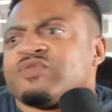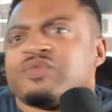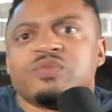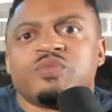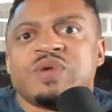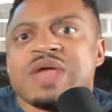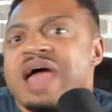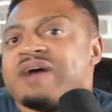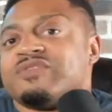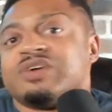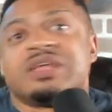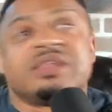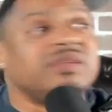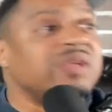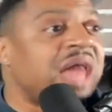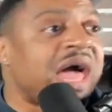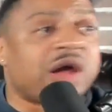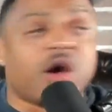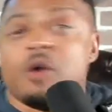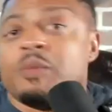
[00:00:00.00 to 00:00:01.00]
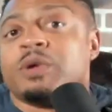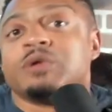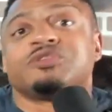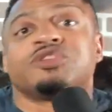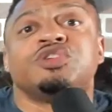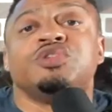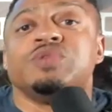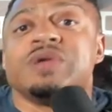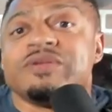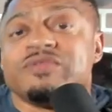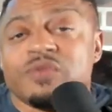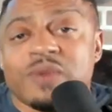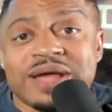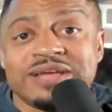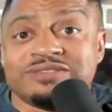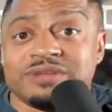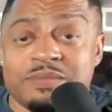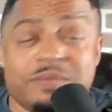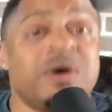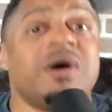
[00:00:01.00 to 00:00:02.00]
We have almost two
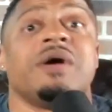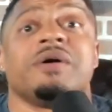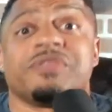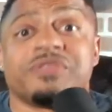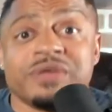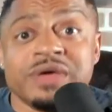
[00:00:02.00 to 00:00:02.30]
giveaways a month.